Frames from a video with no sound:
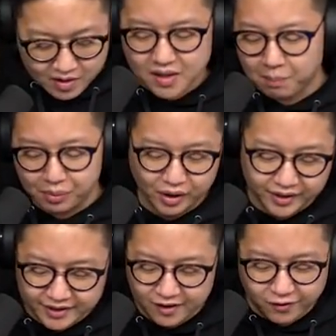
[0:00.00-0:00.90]
It's a
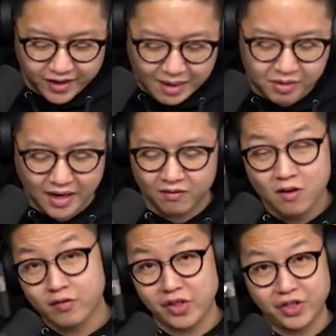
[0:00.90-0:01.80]
completely different game again
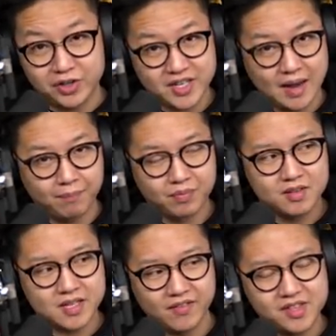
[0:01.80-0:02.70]
for the third time,
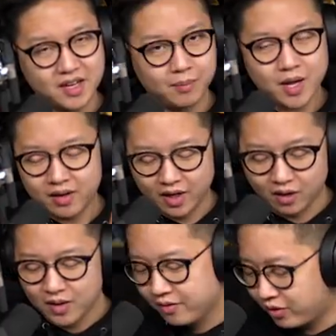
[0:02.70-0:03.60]
seventh time. I don't know.